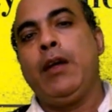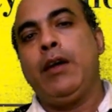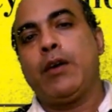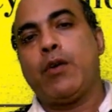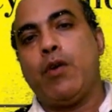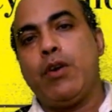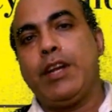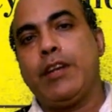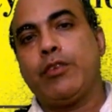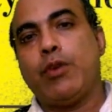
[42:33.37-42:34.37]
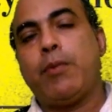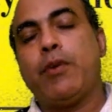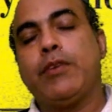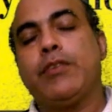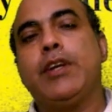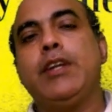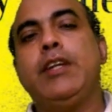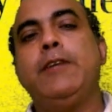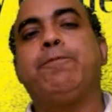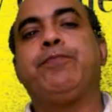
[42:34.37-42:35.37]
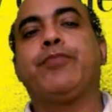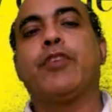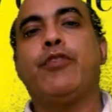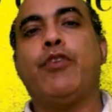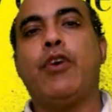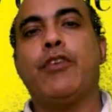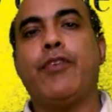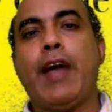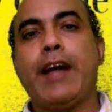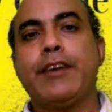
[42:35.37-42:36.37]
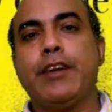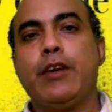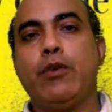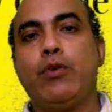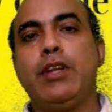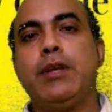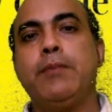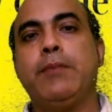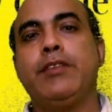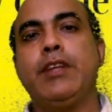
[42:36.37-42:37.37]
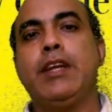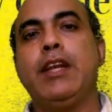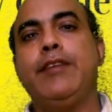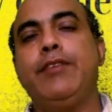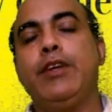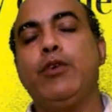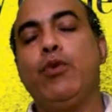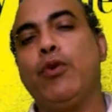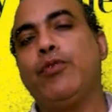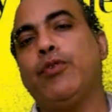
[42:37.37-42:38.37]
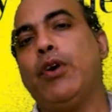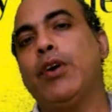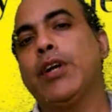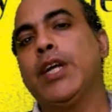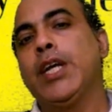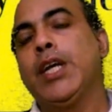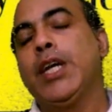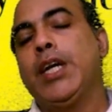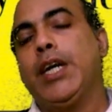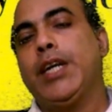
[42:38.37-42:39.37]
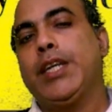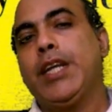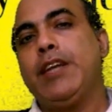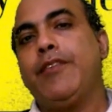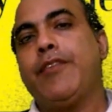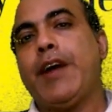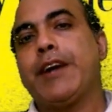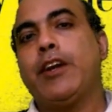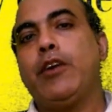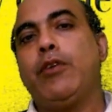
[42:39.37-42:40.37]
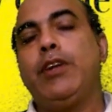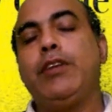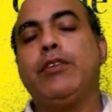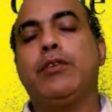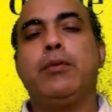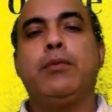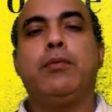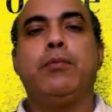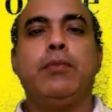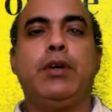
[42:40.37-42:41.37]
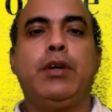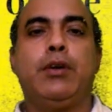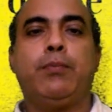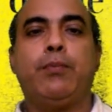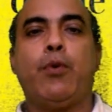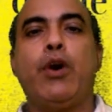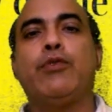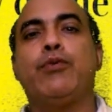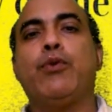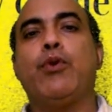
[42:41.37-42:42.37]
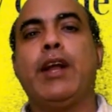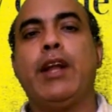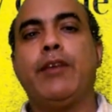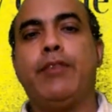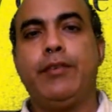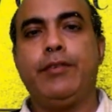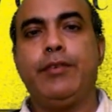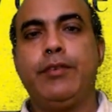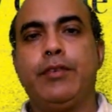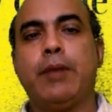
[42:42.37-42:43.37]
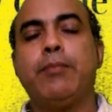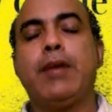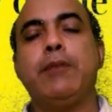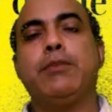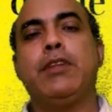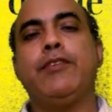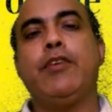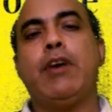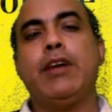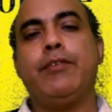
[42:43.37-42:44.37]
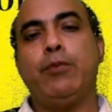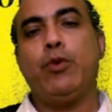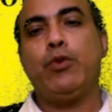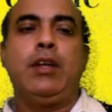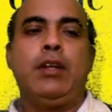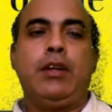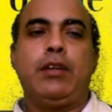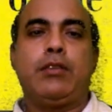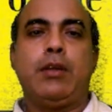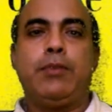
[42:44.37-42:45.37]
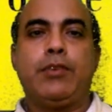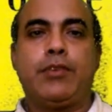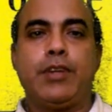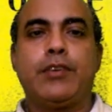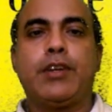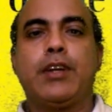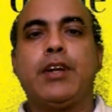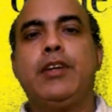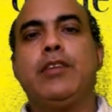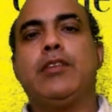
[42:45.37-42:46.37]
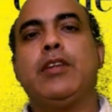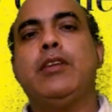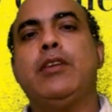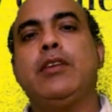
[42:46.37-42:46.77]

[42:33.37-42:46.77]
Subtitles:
context of our study. For factor loading, basically we go for taking factor loadings 0.4 and above. Sometimes if you are more some stricter condition,